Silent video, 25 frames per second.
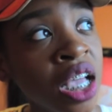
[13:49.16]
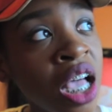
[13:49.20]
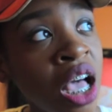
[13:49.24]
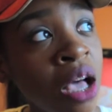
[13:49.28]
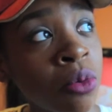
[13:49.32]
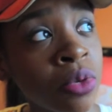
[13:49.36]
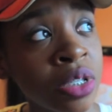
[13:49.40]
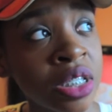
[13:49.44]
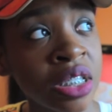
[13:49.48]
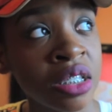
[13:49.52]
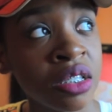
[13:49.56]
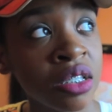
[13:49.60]

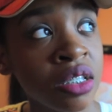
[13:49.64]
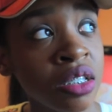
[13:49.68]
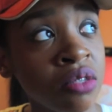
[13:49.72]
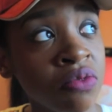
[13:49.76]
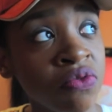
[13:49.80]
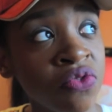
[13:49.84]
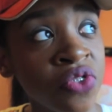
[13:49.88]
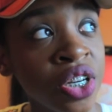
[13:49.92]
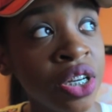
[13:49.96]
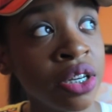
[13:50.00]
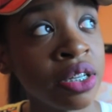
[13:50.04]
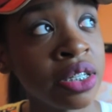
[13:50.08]
was
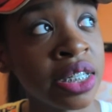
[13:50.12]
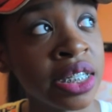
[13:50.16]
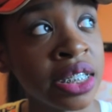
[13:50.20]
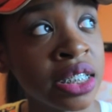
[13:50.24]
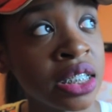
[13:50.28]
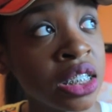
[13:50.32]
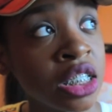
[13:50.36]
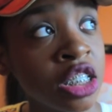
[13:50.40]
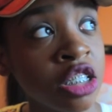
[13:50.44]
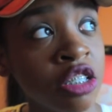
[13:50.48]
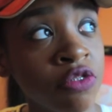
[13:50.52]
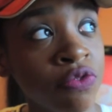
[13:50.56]
very
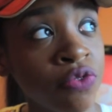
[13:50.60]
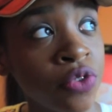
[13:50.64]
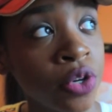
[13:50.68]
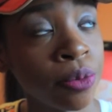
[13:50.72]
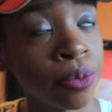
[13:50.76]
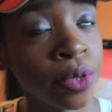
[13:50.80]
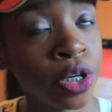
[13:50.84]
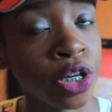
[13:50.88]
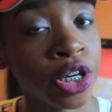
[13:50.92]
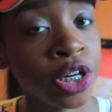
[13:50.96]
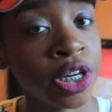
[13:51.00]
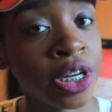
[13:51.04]
distant
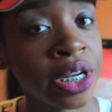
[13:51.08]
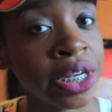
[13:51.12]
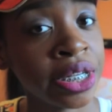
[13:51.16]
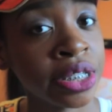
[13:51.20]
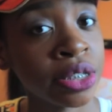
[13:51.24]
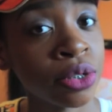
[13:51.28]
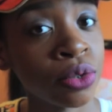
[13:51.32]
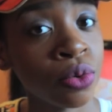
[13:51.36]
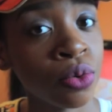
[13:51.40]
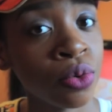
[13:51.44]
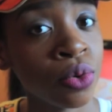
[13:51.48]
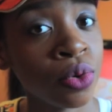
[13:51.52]
from her at
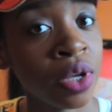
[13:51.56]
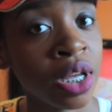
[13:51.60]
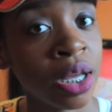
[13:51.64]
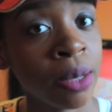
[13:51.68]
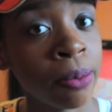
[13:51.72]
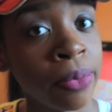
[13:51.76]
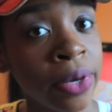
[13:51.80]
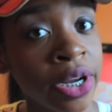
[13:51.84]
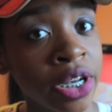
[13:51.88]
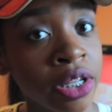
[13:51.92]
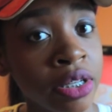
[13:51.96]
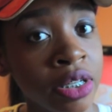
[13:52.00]
school. I
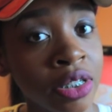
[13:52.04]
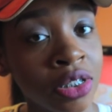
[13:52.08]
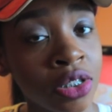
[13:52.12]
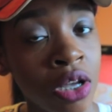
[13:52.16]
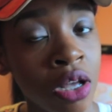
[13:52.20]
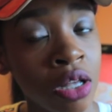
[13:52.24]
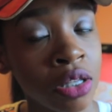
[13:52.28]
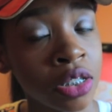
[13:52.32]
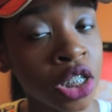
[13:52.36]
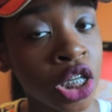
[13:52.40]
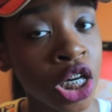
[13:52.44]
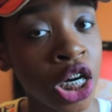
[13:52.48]
barely
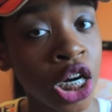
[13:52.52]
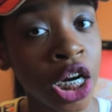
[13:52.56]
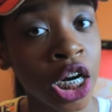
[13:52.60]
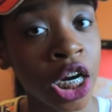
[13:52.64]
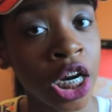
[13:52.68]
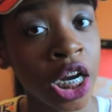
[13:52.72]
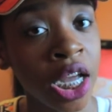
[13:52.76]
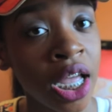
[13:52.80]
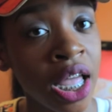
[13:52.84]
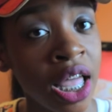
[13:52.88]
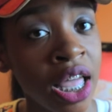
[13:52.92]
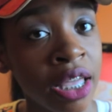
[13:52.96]
talked to
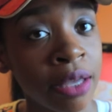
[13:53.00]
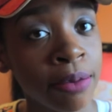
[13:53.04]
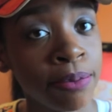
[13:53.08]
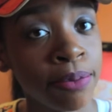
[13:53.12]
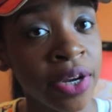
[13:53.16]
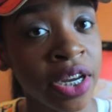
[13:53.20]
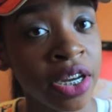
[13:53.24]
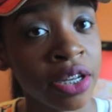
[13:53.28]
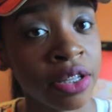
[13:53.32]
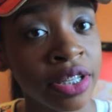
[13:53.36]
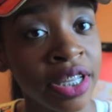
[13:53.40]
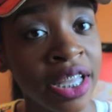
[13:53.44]
her. I
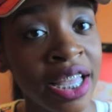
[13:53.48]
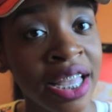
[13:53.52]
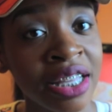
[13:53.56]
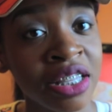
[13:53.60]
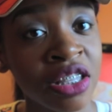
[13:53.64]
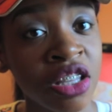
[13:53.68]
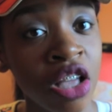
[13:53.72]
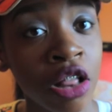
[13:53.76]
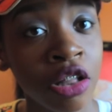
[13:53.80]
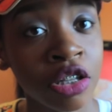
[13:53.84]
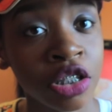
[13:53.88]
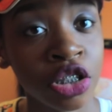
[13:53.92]
barely
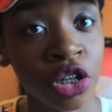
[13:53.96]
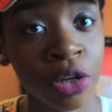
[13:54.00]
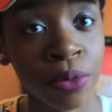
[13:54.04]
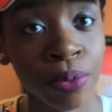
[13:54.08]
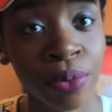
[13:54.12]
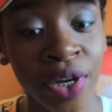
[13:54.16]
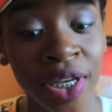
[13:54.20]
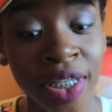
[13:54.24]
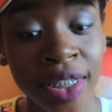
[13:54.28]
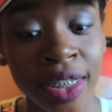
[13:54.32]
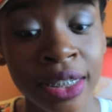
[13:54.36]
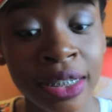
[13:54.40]
acknowledged her
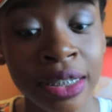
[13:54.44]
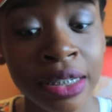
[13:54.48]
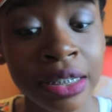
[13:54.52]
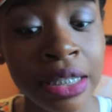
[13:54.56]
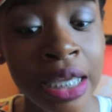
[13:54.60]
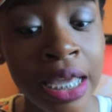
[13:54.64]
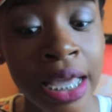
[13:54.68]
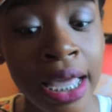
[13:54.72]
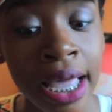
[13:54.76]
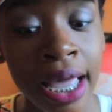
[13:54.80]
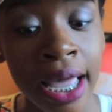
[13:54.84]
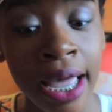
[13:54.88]
presence.
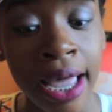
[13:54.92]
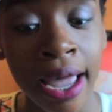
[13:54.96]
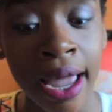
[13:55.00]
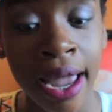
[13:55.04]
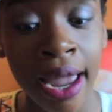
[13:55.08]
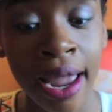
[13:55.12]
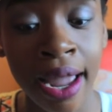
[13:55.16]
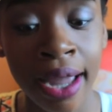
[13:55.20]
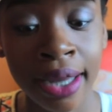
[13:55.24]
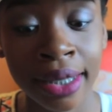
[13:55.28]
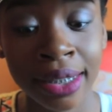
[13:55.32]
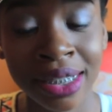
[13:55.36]

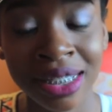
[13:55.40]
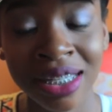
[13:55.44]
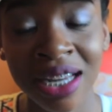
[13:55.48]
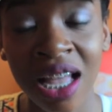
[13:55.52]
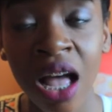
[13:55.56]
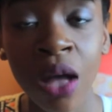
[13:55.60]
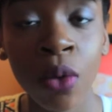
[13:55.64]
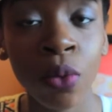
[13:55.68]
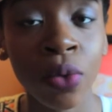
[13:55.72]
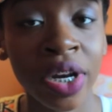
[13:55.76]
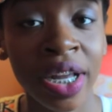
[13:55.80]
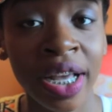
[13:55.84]
I did
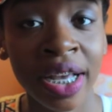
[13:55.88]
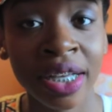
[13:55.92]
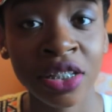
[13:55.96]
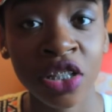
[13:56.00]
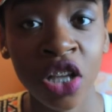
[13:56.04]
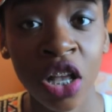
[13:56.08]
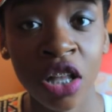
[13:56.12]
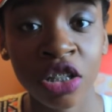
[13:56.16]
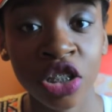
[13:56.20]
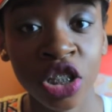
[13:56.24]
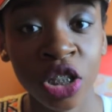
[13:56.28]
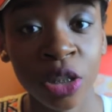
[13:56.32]
not want to
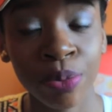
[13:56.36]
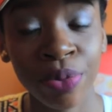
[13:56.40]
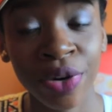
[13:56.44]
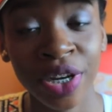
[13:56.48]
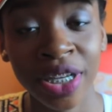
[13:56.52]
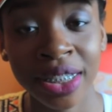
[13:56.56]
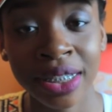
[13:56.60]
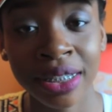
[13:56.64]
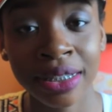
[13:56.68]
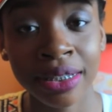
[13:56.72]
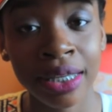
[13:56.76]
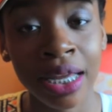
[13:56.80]
acknowledge her
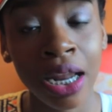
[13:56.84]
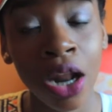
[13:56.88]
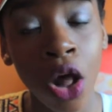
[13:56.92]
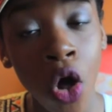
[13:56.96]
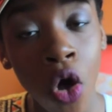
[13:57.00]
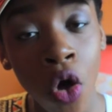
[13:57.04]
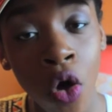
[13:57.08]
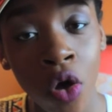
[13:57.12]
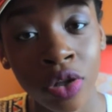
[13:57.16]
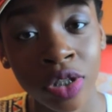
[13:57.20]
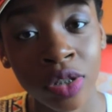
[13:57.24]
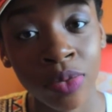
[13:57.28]
presence at
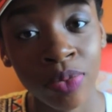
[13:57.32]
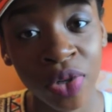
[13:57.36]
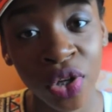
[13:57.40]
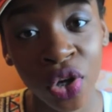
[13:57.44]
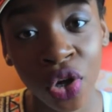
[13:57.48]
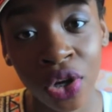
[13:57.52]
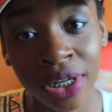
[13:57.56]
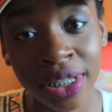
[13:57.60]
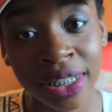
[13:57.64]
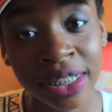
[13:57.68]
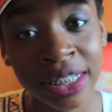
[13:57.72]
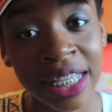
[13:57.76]
all, to be
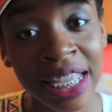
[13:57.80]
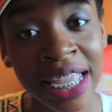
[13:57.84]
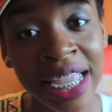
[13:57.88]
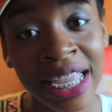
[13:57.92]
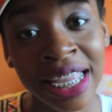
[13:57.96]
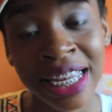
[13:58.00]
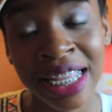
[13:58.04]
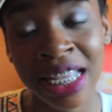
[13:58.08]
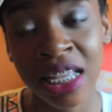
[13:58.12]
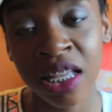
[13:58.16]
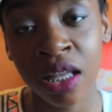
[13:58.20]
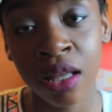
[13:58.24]
honest.
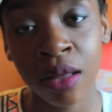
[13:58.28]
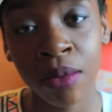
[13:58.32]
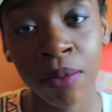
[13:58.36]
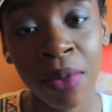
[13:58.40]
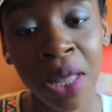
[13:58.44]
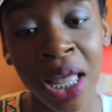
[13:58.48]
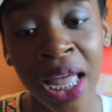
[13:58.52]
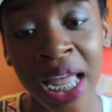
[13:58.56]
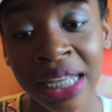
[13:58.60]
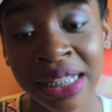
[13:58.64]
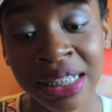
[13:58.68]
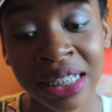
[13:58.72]
And him,
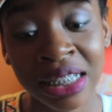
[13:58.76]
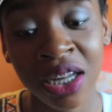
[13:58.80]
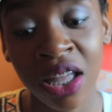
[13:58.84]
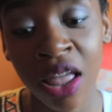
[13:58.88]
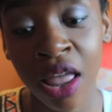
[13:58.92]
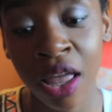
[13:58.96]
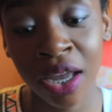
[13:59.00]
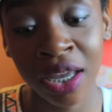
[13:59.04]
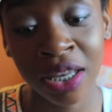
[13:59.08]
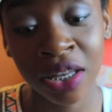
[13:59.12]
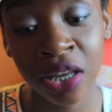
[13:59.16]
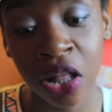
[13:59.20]
I did
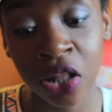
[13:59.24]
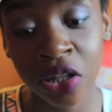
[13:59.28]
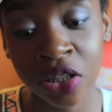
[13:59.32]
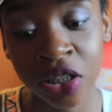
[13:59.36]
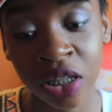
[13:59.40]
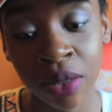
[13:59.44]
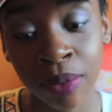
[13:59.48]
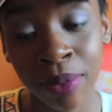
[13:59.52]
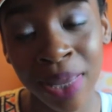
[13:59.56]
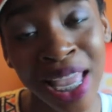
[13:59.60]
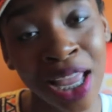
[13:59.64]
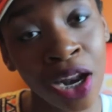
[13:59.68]
not acknowledge
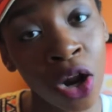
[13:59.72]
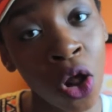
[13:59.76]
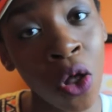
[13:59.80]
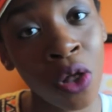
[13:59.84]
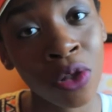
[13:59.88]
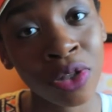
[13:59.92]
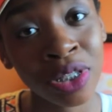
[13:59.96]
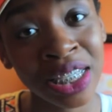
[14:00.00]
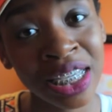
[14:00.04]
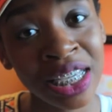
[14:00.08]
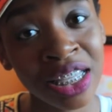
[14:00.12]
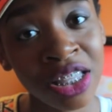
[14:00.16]
him at
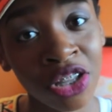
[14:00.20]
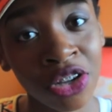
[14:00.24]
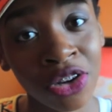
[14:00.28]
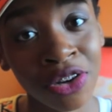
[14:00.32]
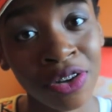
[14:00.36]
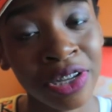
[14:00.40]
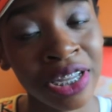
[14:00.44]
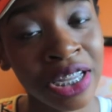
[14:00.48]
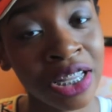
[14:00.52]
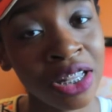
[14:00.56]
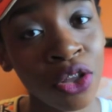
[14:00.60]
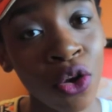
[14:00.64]
all either.
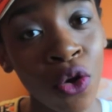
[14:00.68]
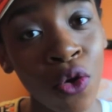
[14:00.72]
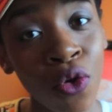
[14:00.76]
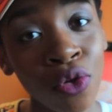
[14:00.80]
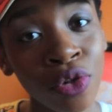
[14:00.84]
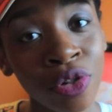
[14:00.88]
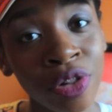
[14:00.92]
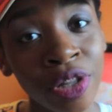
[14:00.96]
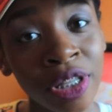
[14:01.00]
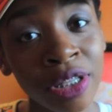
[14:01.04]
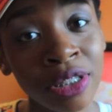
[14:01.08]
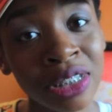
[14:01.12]
The
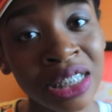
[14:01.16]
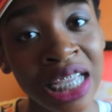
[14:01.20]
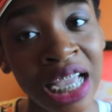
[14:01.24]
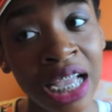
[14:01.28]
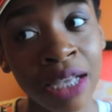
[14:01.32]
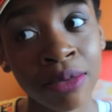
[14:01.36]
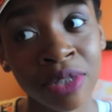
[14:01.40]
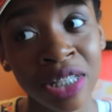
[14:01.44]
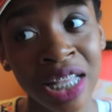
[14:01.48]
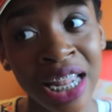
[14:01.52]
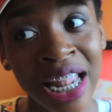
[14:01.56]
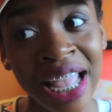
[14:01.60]
only
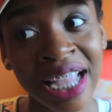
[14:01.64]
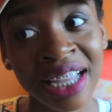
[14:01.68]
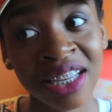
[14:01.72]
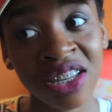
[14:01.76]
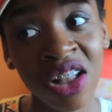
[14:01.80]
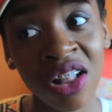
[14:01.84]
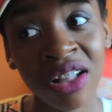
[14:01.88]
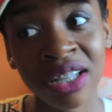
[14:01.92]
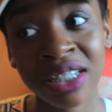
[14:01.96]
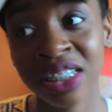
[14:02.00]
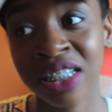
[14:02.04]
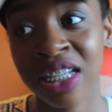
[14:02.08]
times that I
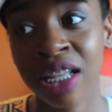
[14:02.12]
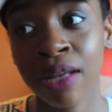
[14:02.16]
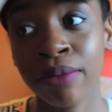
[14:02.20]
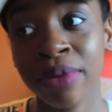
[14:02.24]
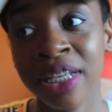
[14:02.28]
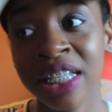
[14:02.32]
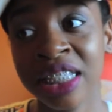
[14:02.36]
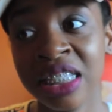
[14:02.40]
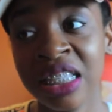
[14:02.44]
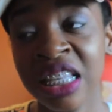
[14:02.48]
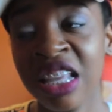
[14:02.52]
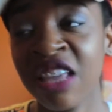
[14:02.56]
acknowledged them
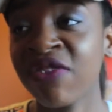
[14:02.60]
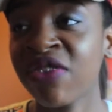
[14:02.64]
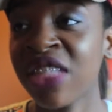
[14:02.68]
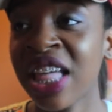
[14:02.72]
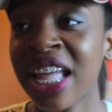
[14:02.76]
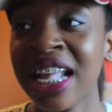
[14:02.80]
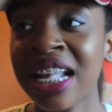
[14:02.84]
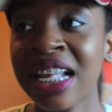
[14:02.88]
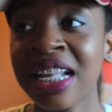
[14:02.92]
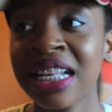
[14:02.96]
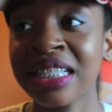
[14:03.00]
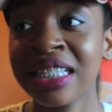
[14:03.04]
is if
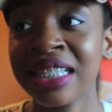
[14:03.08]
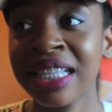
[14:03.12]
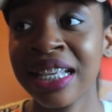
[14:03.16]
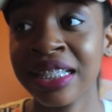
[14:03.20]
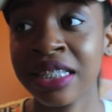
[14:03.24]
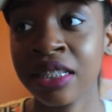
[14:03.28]
they said